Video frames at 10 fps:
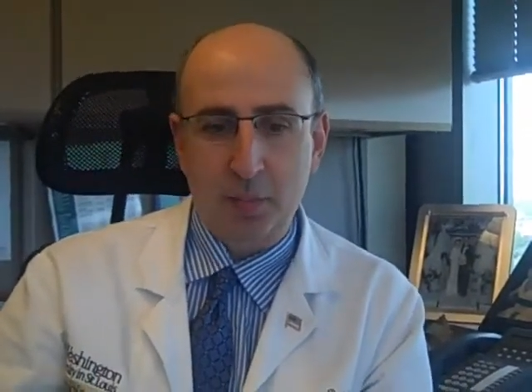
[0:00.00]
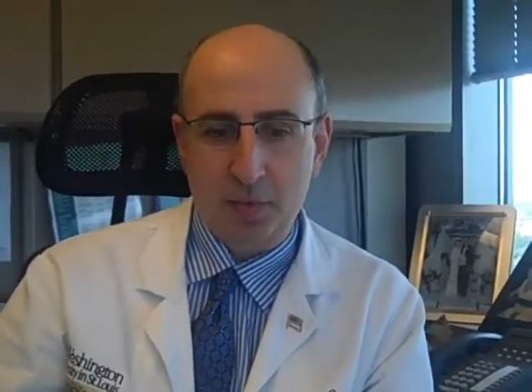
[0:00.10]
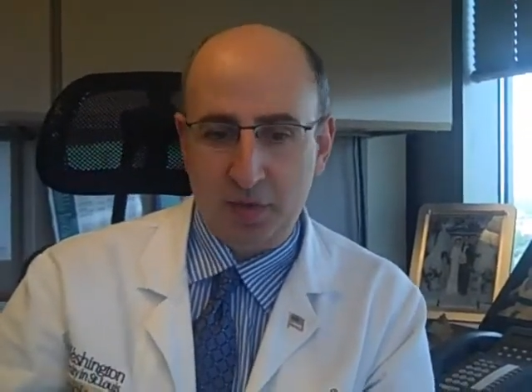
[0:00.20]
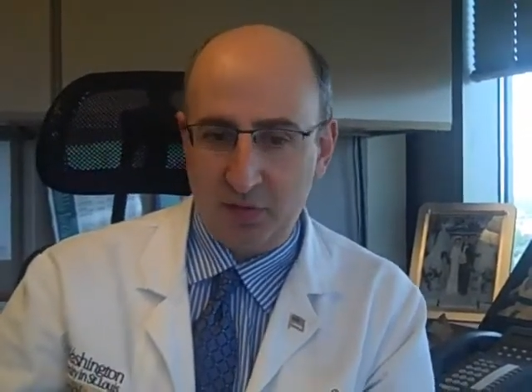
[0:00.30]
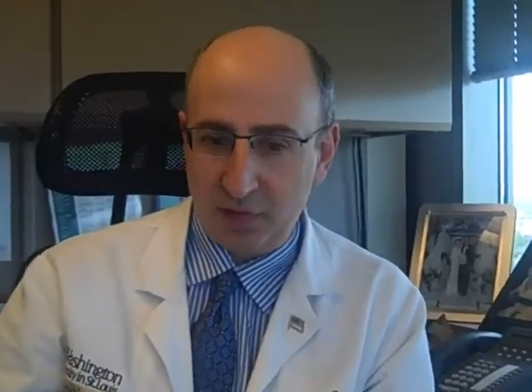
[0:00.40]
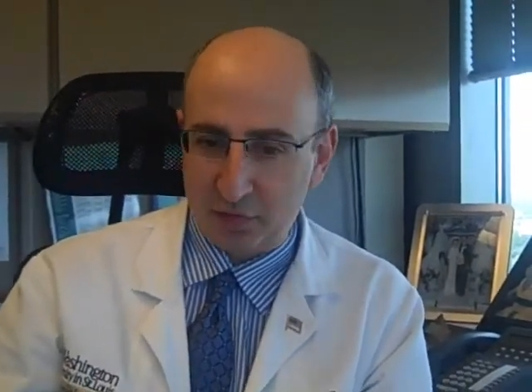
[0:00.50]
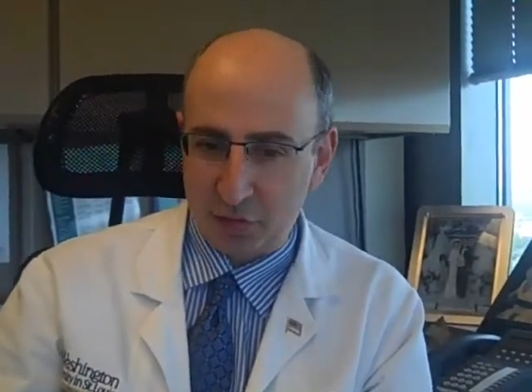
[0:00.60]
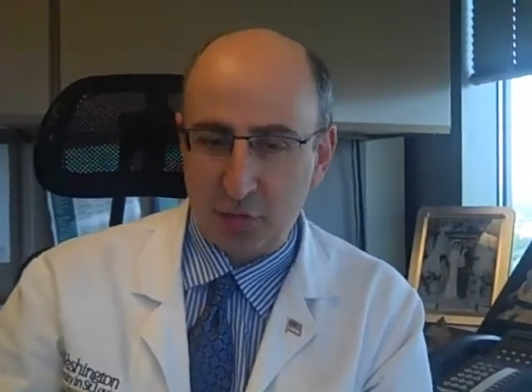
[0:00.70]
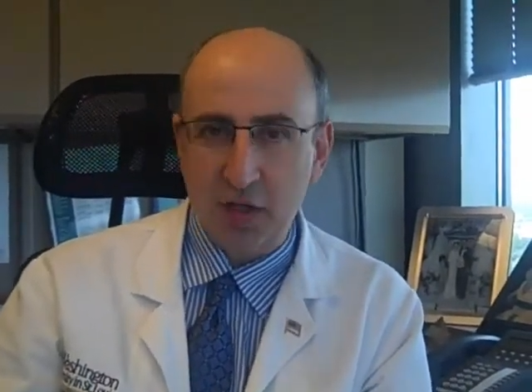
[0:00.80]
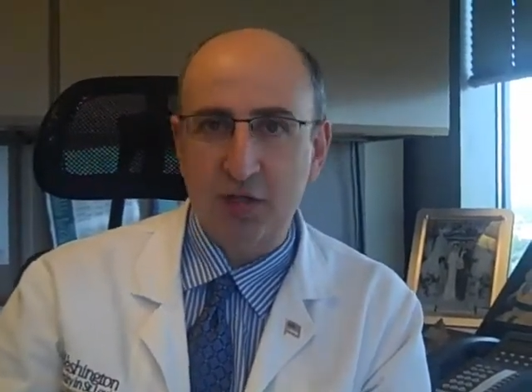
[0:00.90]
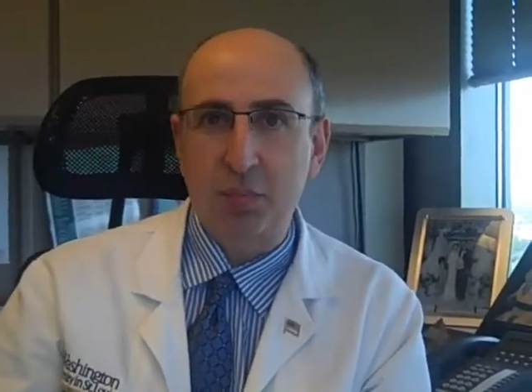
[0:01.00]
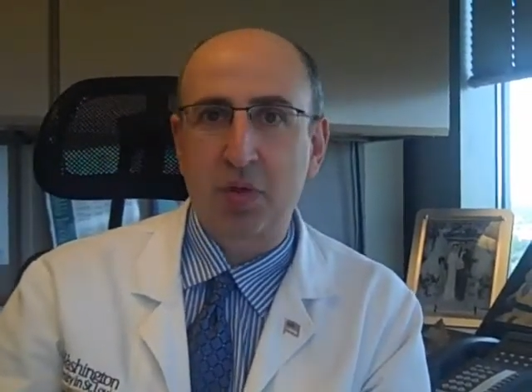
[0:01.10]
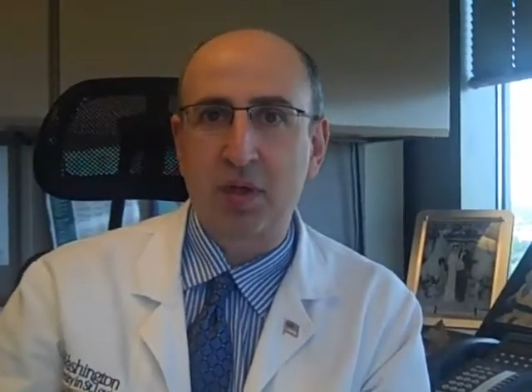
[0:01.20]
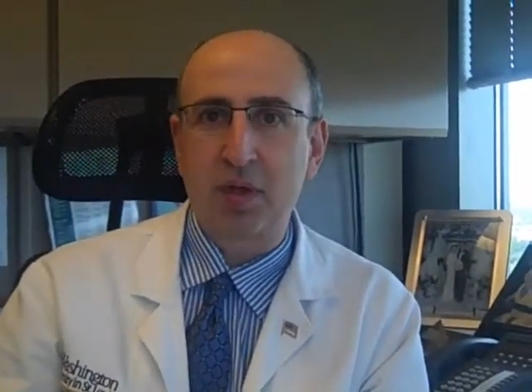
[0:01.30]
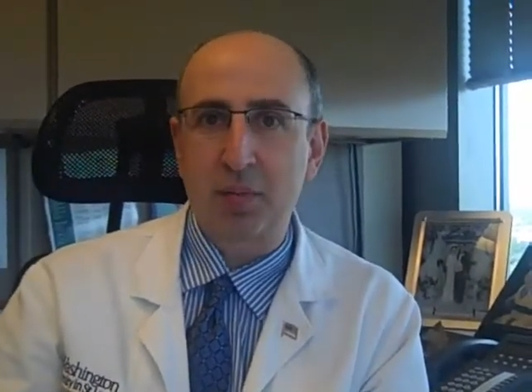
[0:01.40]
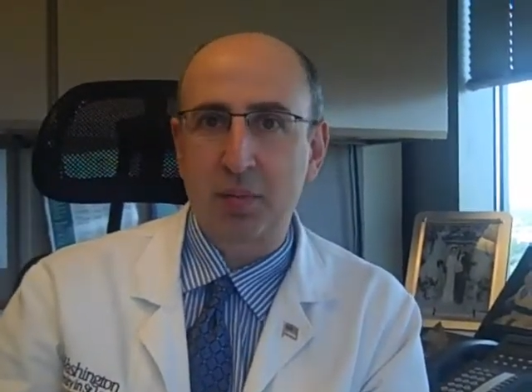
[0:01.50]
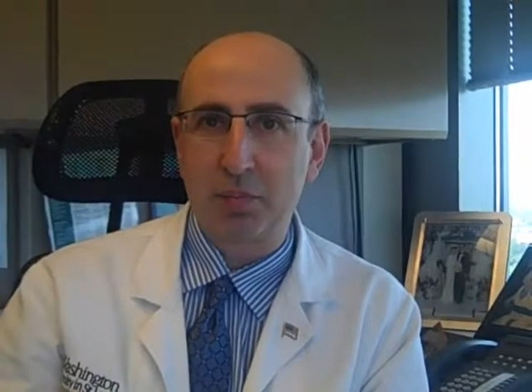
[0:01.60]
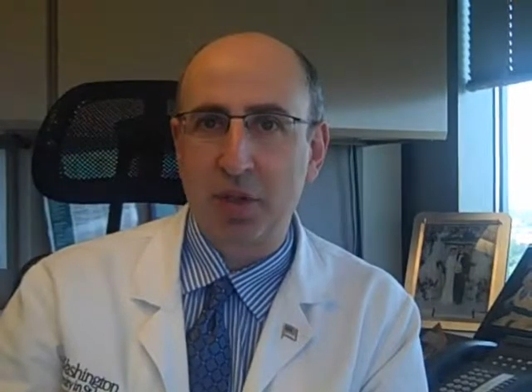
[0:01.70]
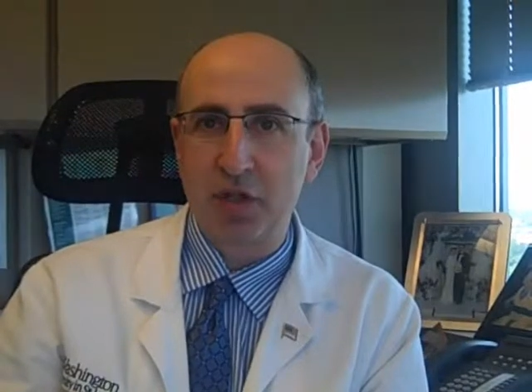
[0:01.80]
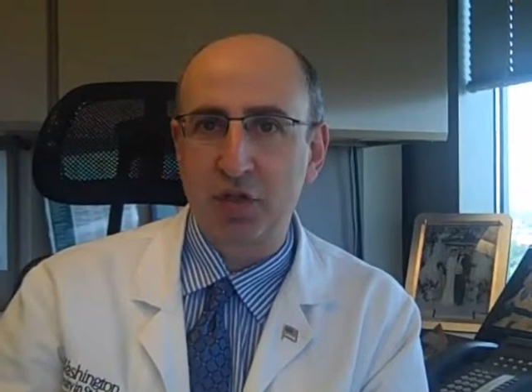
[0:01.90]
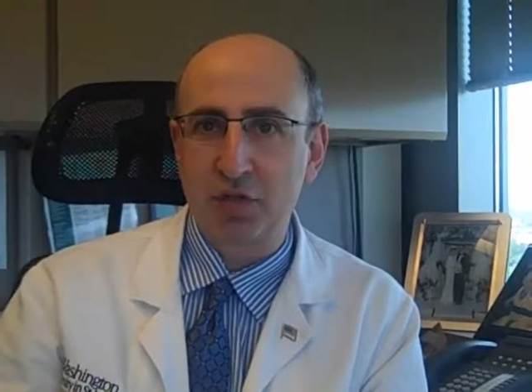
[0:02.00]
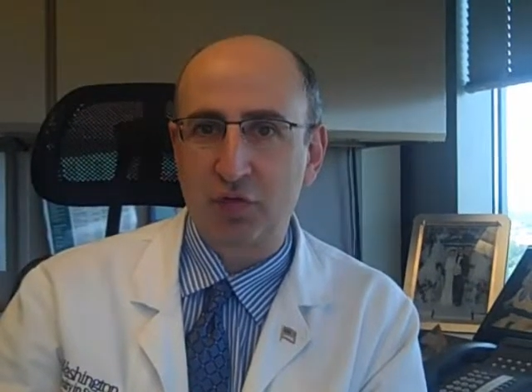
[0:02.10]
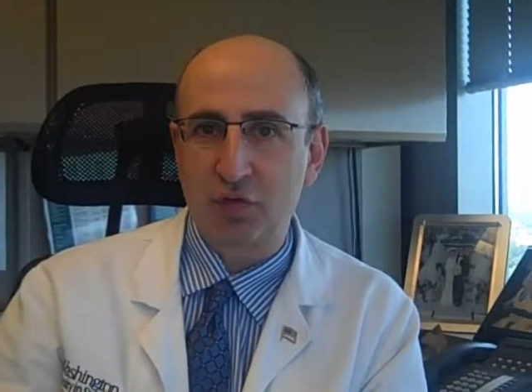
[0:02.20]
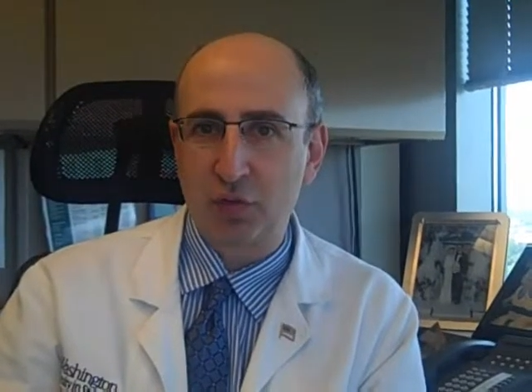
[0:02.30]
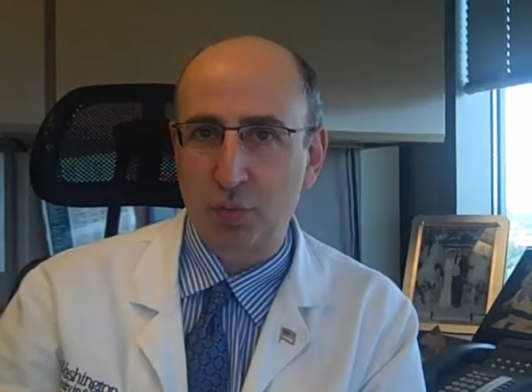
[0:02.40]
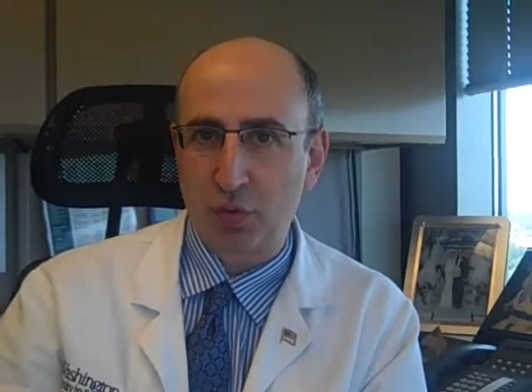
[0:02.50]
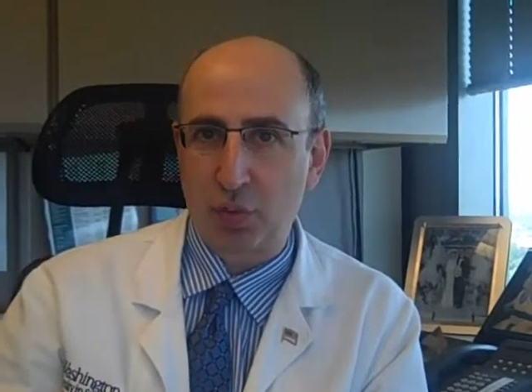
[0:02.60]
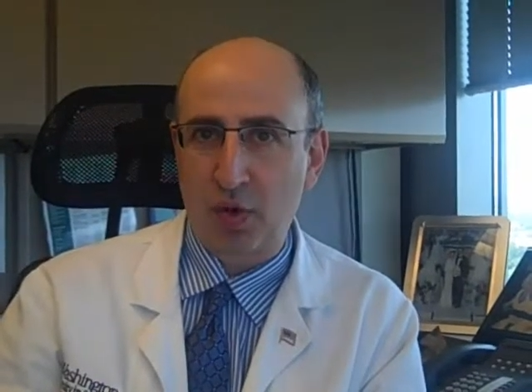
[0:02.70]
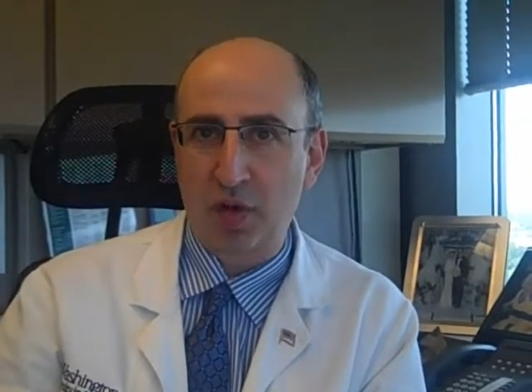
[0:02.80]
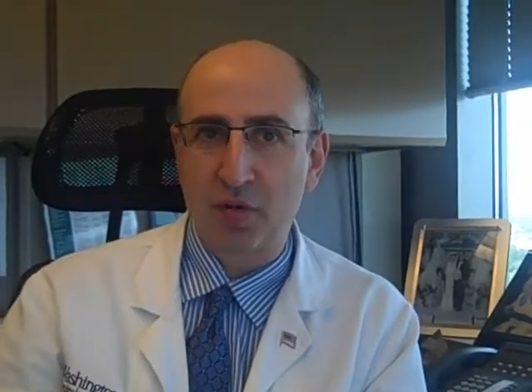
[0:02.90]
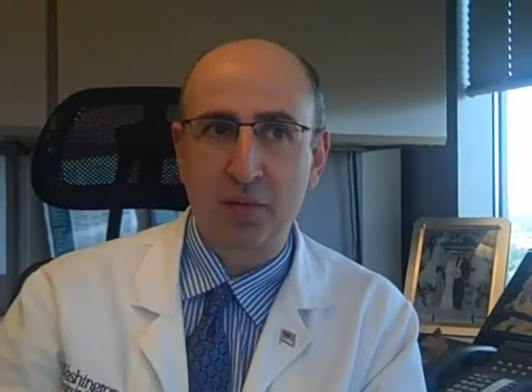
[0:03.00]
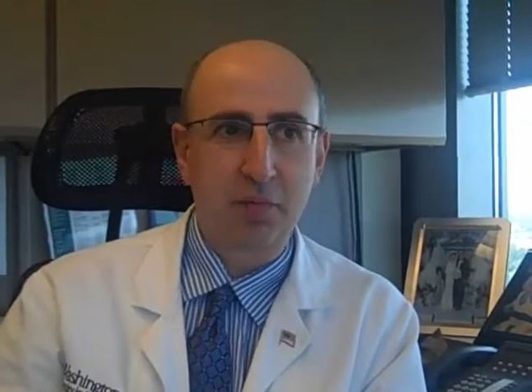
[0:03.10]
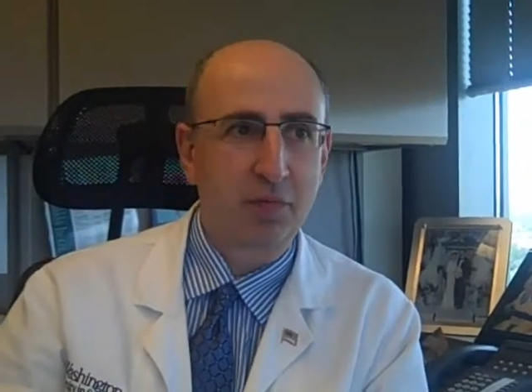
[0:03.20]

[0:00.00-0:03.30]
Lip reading: But even after transplant, I mean, patients do require